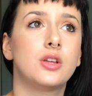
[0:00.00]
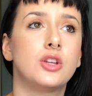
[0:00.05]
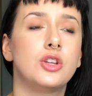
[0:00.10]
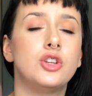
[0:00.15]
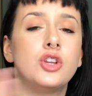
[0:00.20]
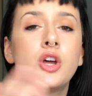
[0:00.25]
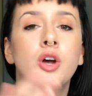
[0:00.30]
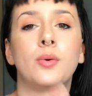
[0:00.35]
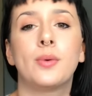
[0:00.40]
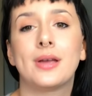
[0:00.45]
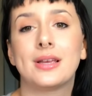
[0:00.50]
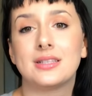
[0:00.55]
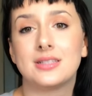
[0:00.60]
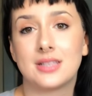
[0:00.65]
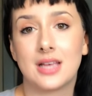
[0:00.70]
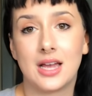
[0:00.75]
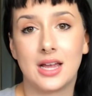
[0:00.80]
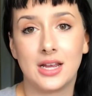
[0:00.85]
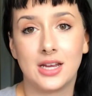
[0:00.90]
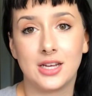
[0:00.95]
No
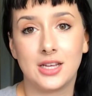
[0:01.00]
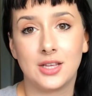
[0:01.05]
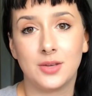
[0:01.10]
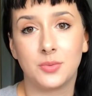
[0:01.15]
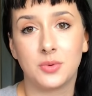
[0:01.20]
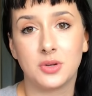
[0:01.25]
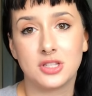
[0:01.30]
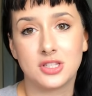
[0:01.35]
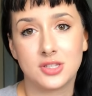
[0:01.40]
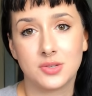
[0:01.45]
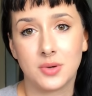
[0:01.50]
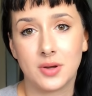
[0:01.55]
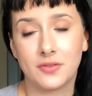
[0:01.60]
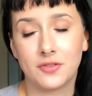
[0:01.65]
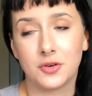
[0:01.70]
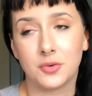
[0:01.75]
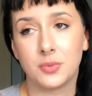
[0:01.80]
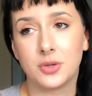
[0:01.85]
anxiety whatsoever,